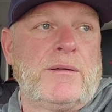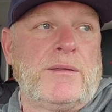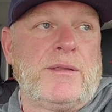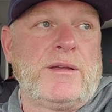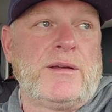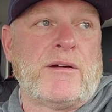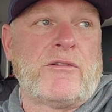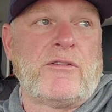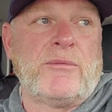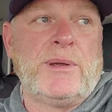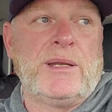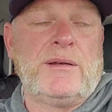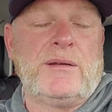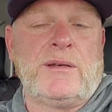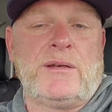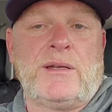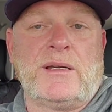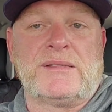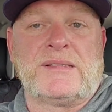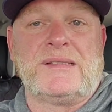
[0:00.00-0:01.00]
The
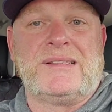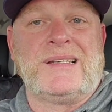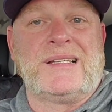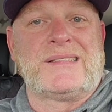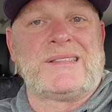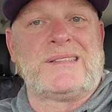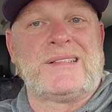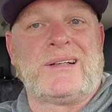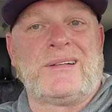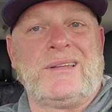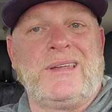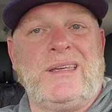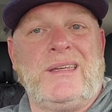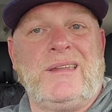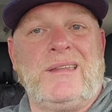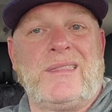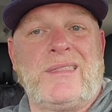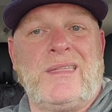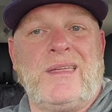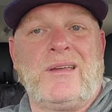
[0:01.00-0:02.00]
government doesn't
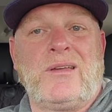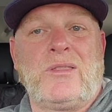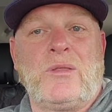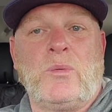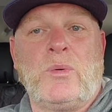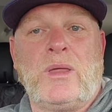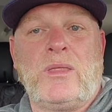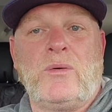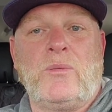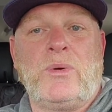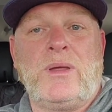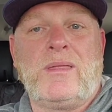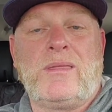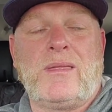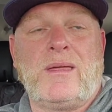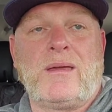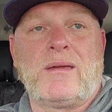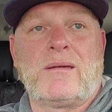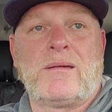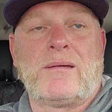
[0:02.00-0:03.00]
necessarily think the way that we
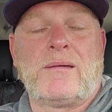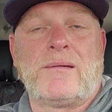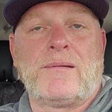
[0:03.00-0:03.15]
think.